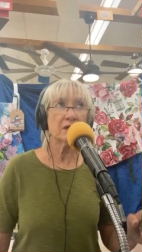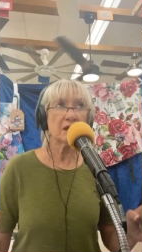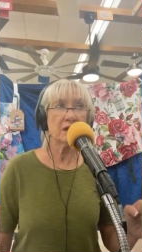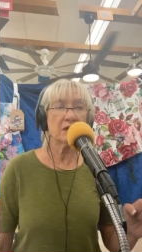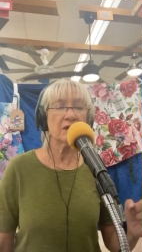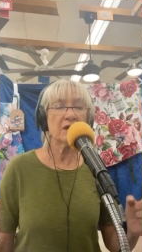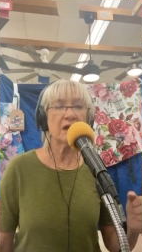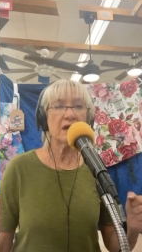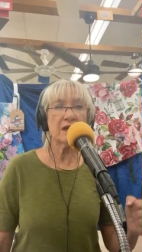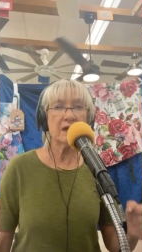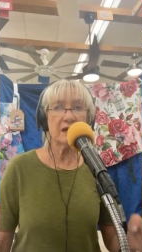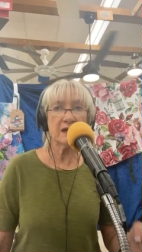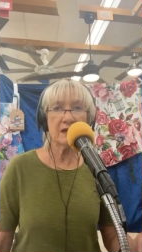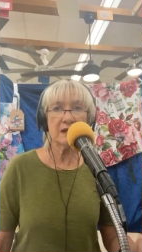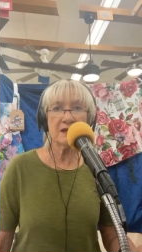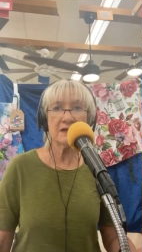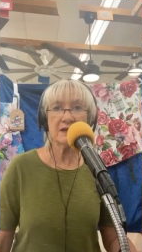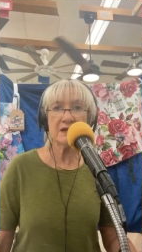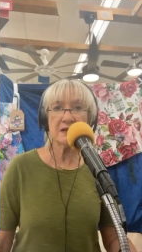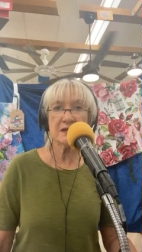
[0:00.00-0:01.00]
They're the
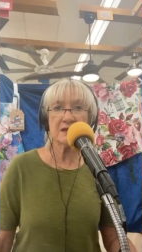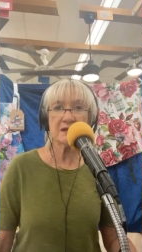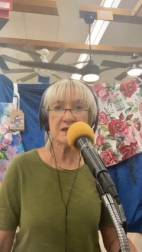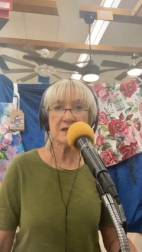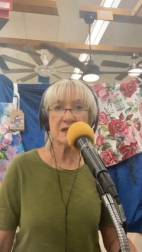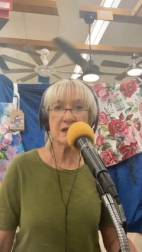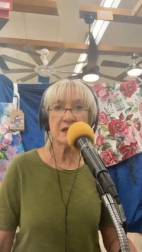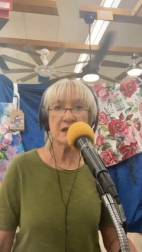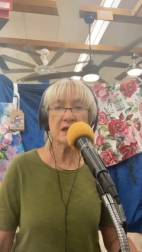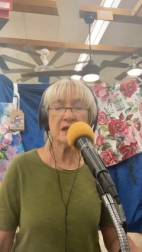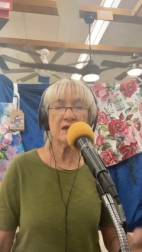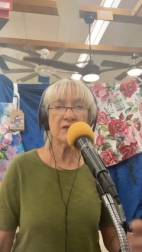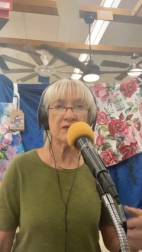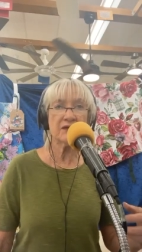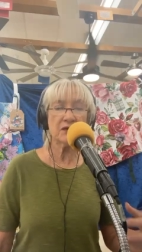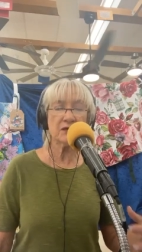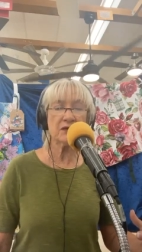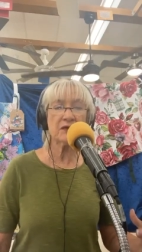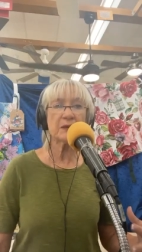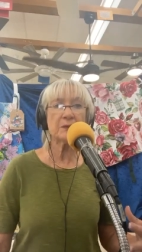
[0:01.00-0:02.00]
easiest thing. If
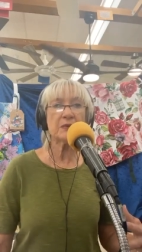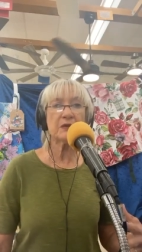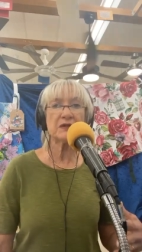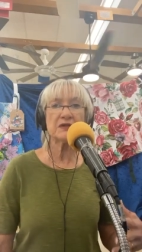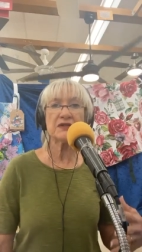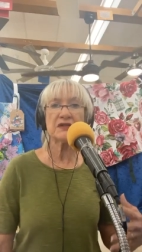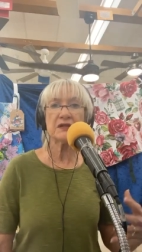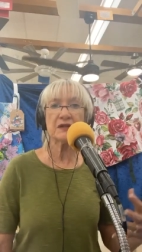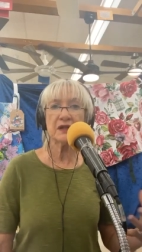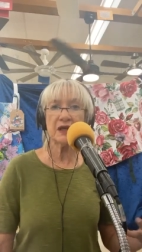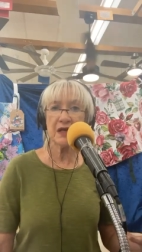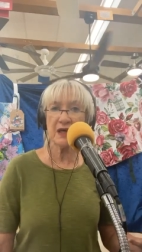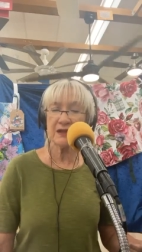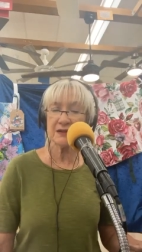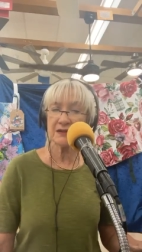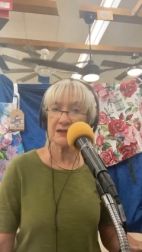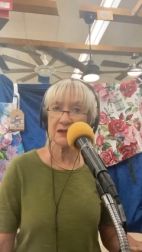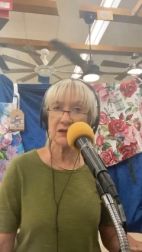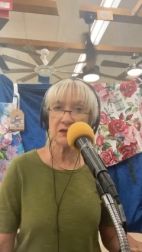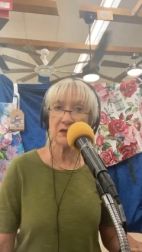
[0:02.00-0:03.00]
you're the person that
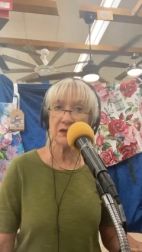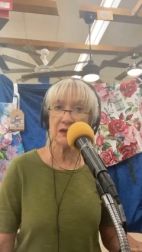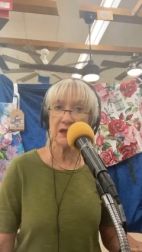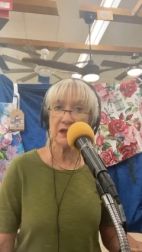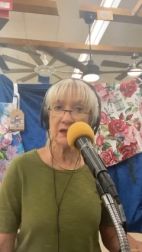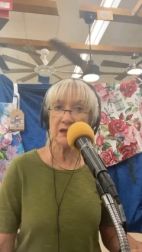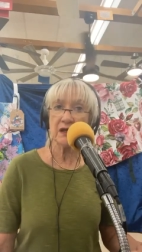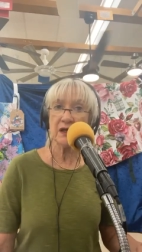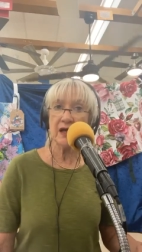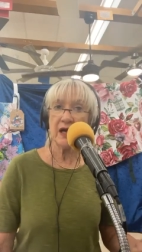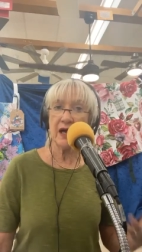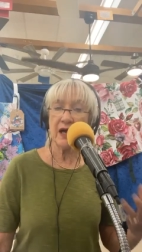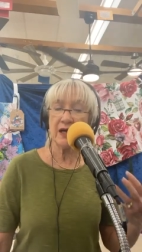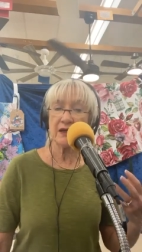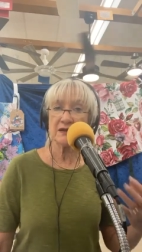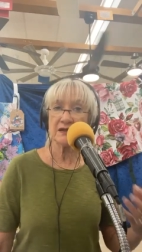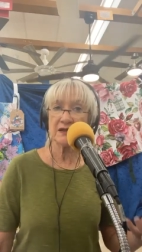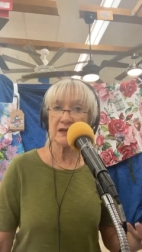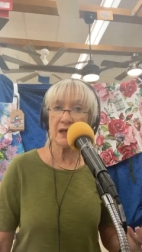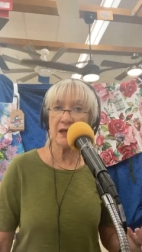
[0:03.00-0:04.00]
has to cook
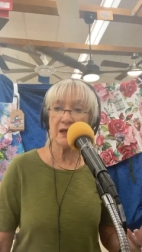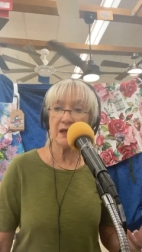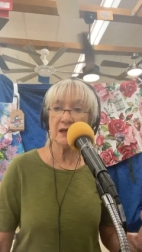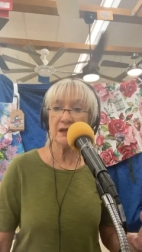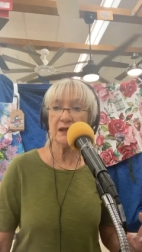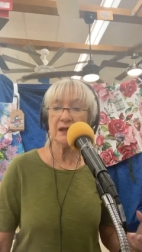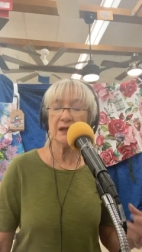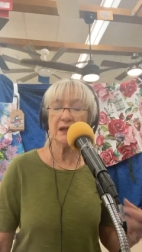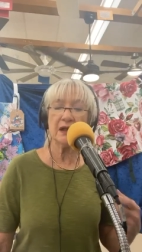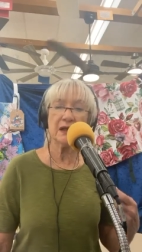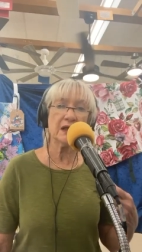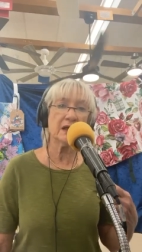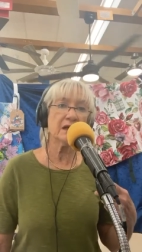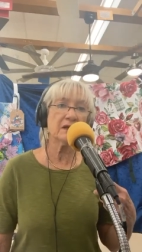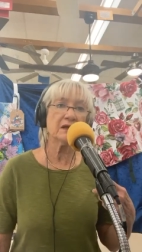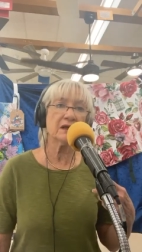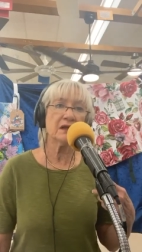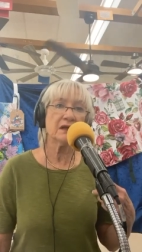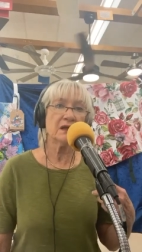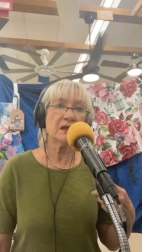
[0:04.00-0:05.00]
outside
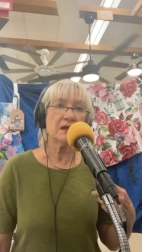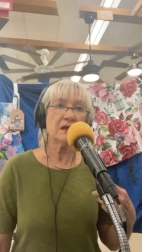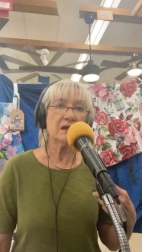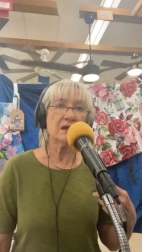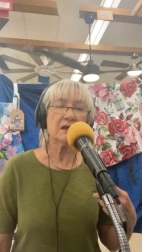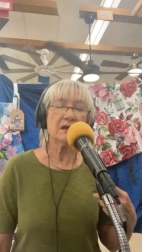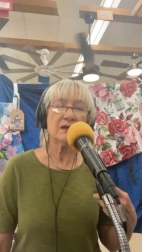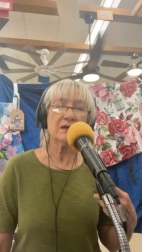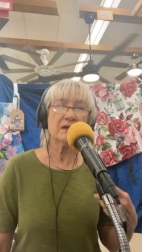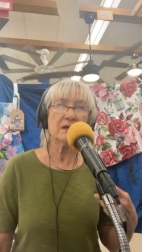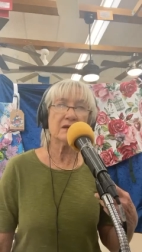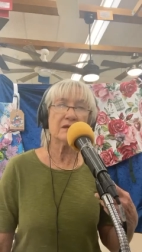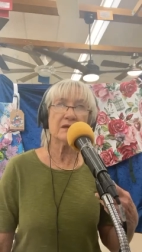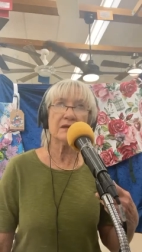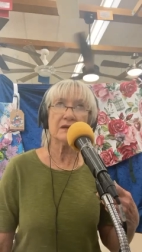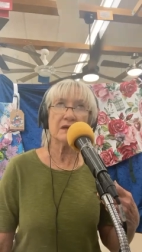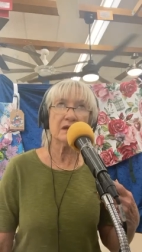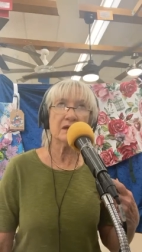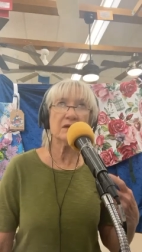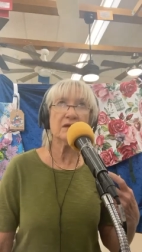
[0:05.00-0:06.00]
and
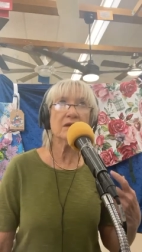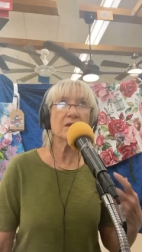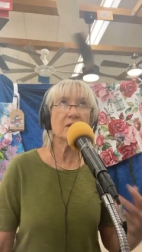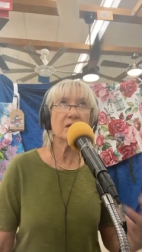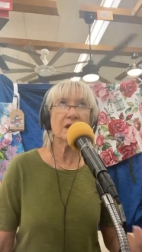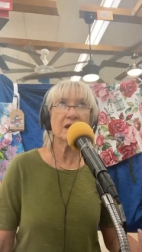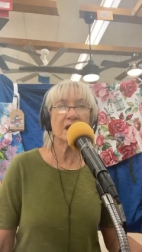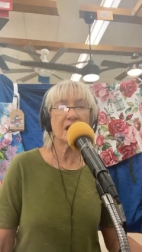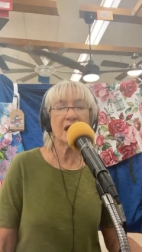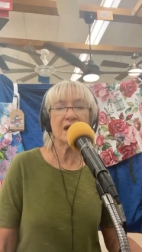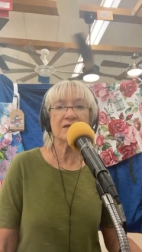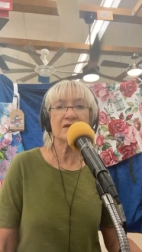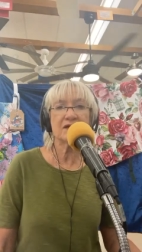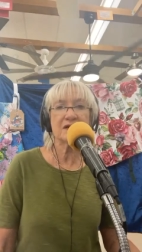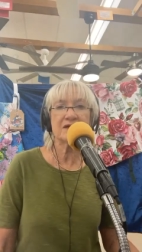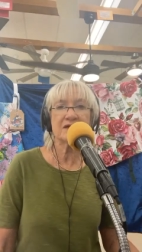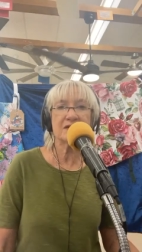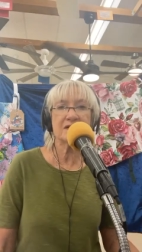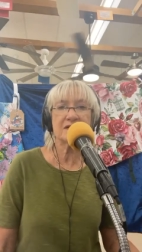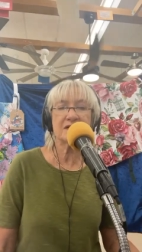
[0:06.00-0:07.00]
you don't want to have
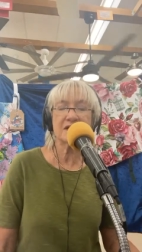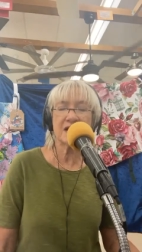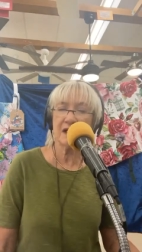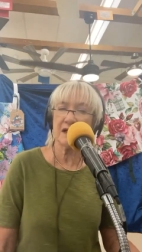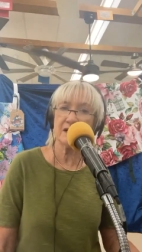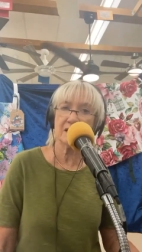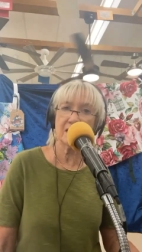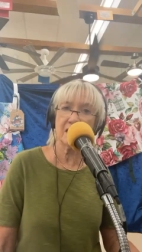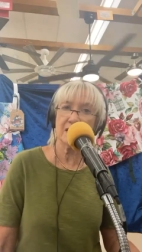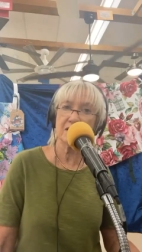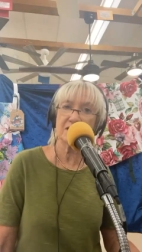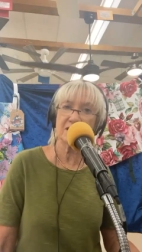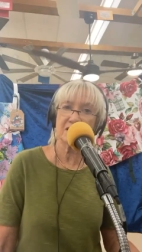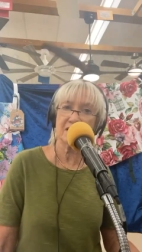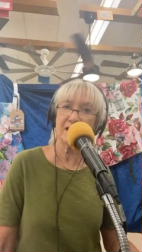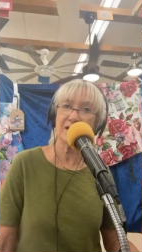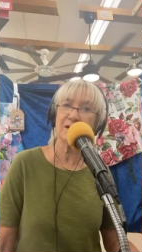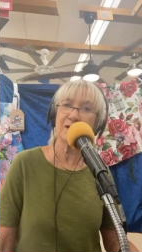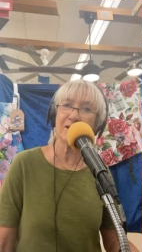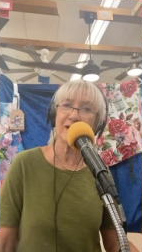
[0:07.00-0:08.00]
to stand
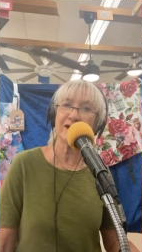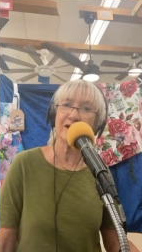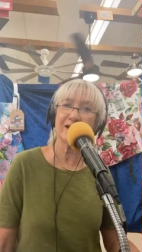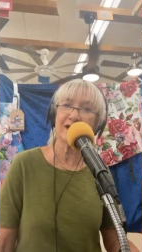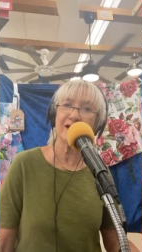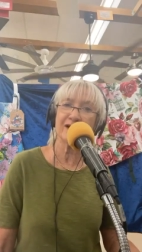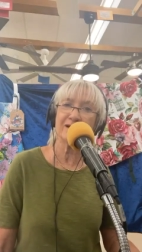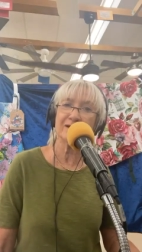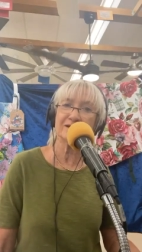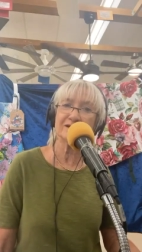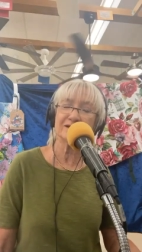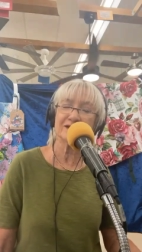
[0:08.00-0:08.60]
outside right now,